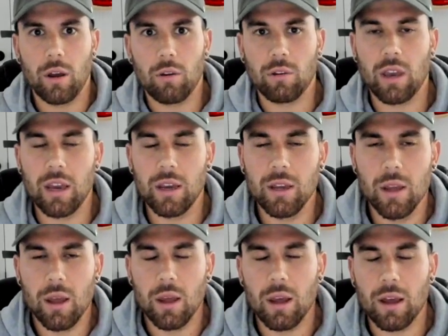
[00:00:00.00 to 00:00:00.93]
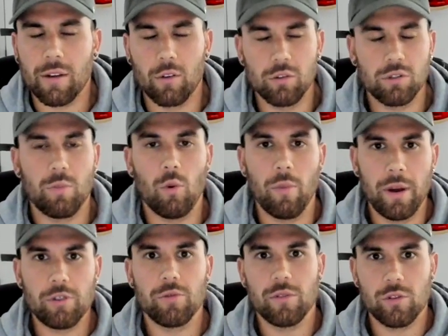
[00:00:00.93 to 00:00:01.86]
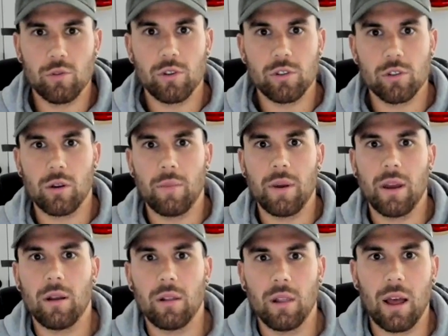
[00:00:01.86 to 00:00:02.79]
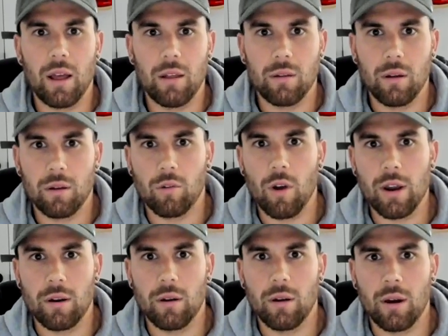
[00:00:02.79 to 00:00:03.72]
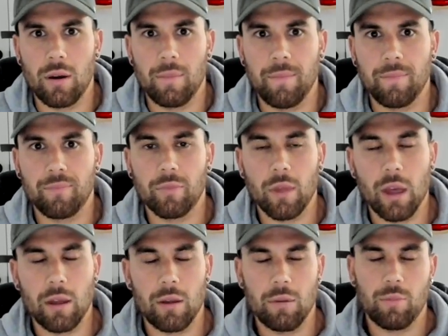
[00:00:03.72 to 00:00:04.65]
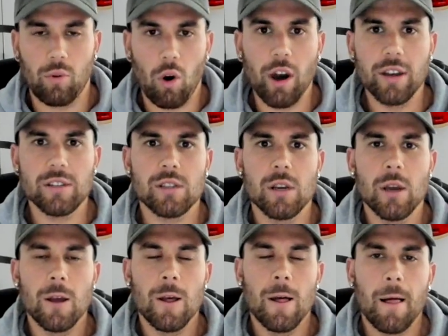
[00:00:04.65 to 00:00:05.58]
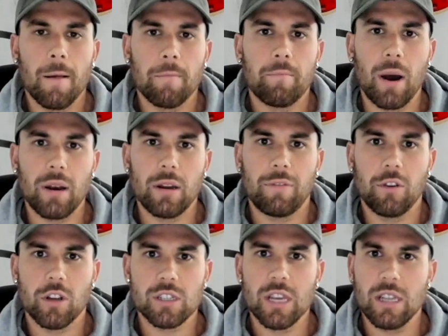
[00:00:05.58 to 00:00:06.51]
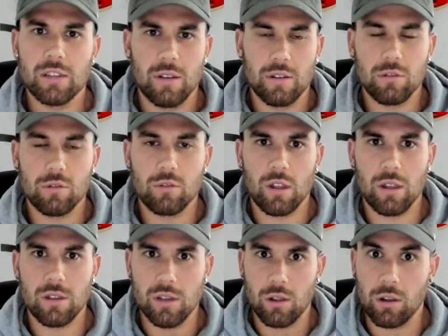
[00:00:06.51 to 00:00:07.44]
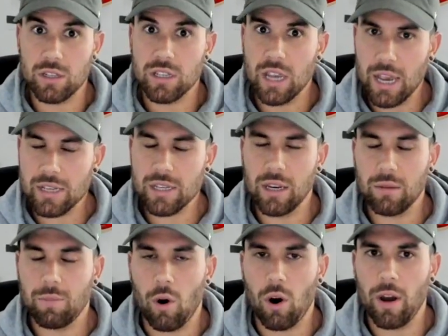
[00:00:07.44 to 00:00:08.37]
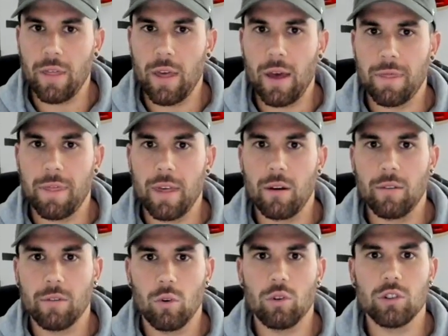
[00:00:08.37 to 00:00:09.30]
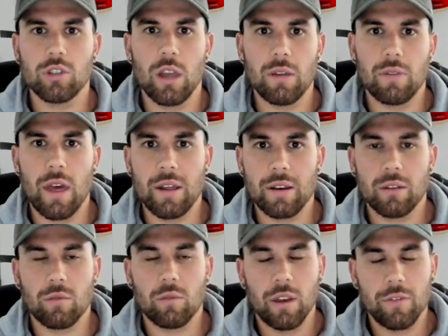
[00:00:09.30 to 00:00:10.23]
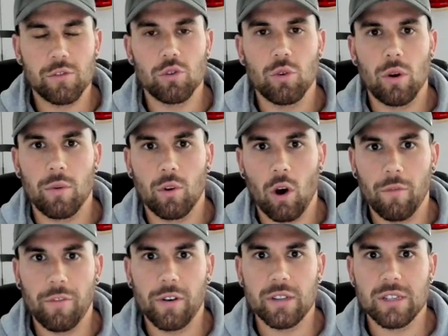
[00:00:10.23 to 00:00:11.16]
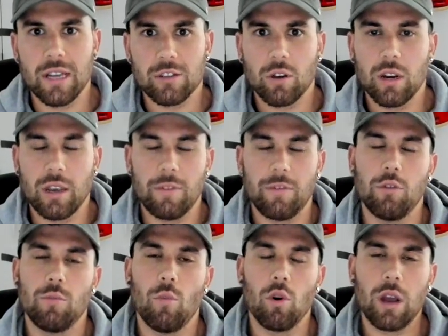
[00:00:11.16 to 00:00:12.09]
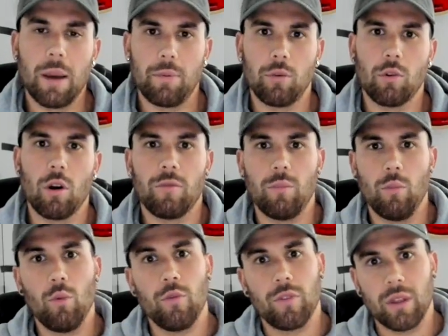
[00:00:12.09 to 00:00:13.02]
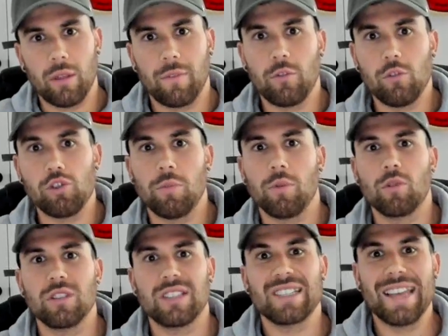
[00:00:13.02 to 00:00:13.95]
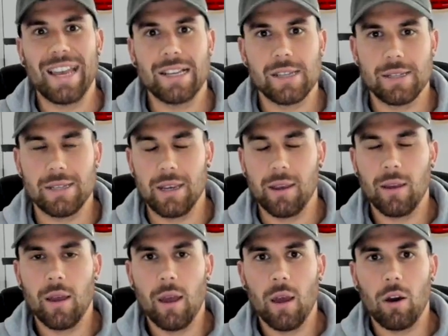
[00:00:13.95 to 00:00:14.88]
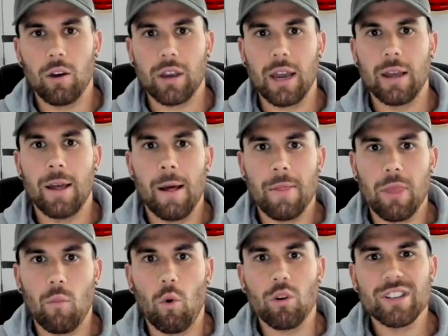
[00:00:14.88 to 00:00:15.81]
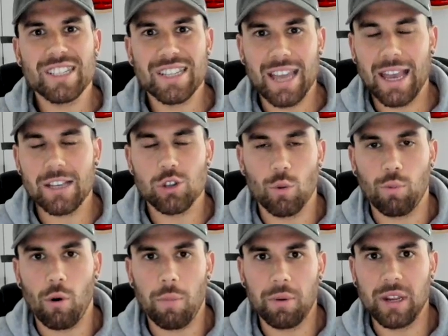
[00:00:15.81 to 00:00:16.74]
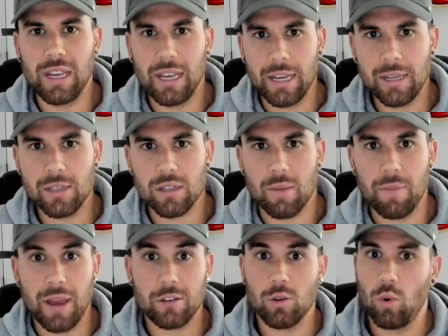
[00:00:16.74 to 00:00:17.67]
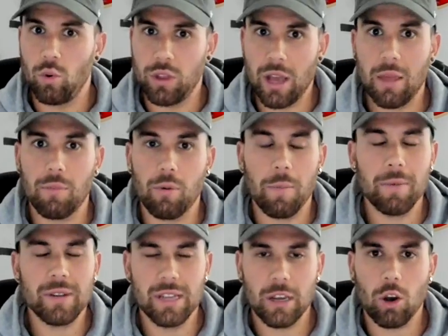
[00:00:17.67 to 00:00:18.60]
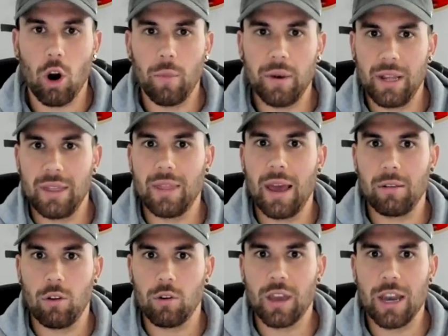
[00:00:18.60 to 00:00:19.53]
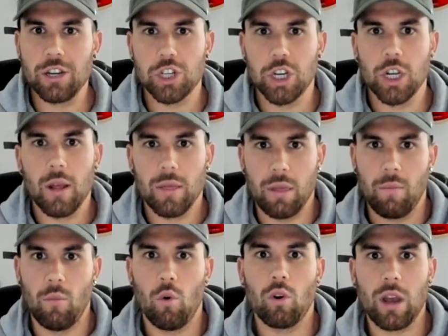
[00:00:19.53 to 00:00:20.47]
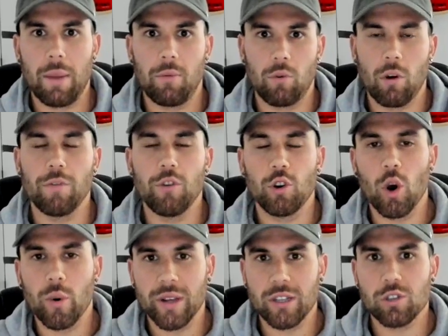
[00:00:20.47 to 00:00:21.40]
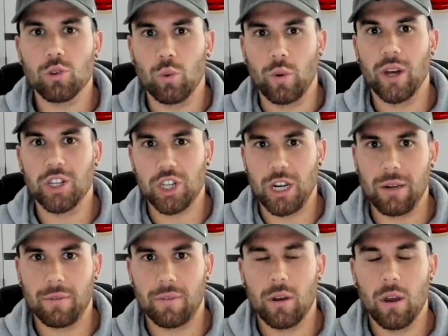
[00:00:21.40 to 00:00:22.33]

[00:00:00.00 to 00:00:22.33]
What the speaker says: okay, of course small bedrooms is always going to be a greater price, but if you can see there's a lot of scarcity behind that, then of course that gives you a confidence that's going to give you more capital growth moving in the future because of scarcity. Okay, the more scarce your property is compared to all the other properties that are common in that location, the more capital growth you're going to achieve.